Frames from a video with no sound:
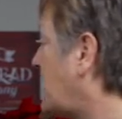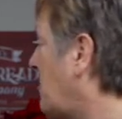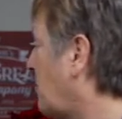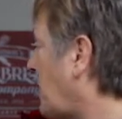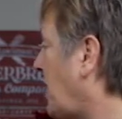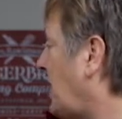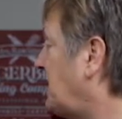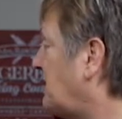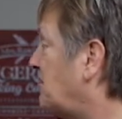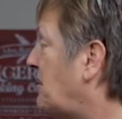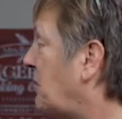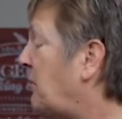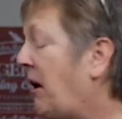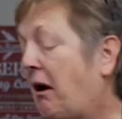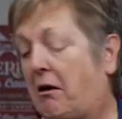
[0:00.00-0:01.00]
somewhere. I don't
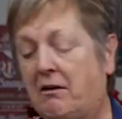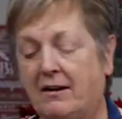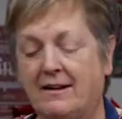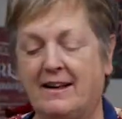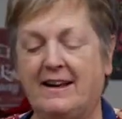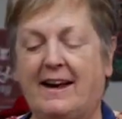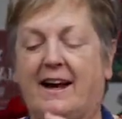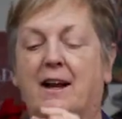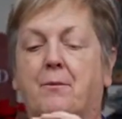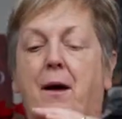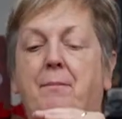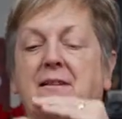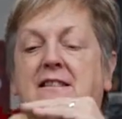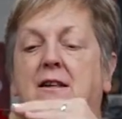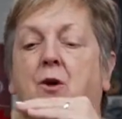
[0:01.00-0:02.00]
know where. Anyway,
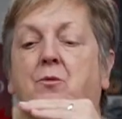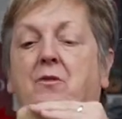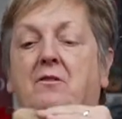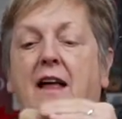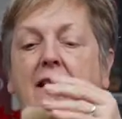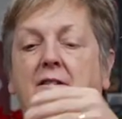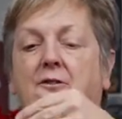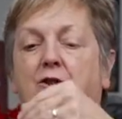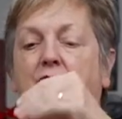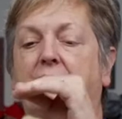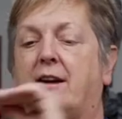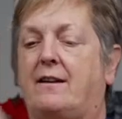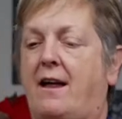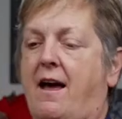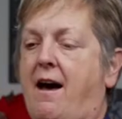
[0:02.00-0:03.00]
but so like look
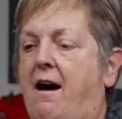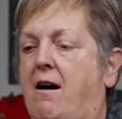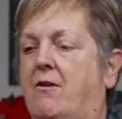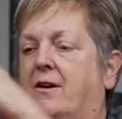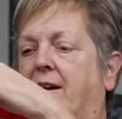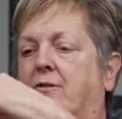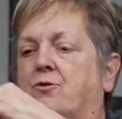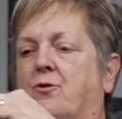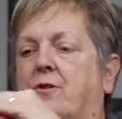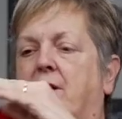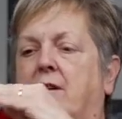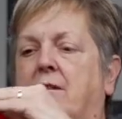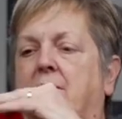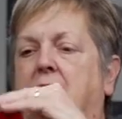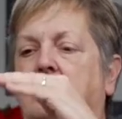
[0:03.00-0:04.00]
at how ignore
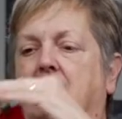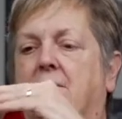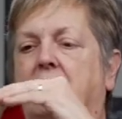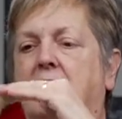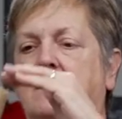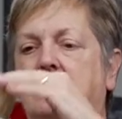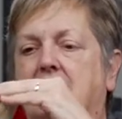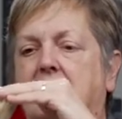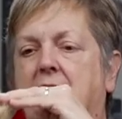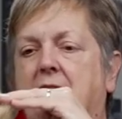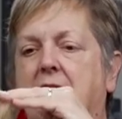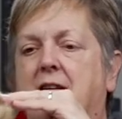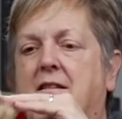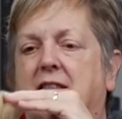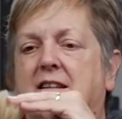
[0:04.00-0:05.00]
the little things.
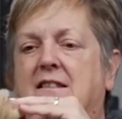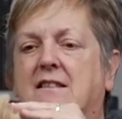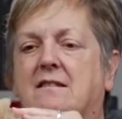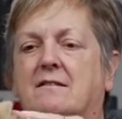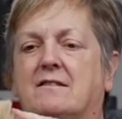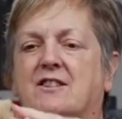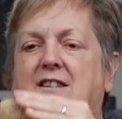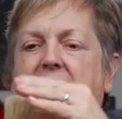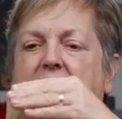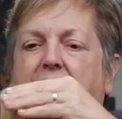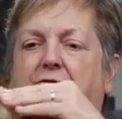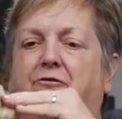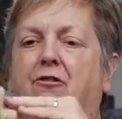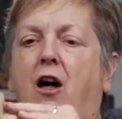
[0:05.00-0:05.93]
This just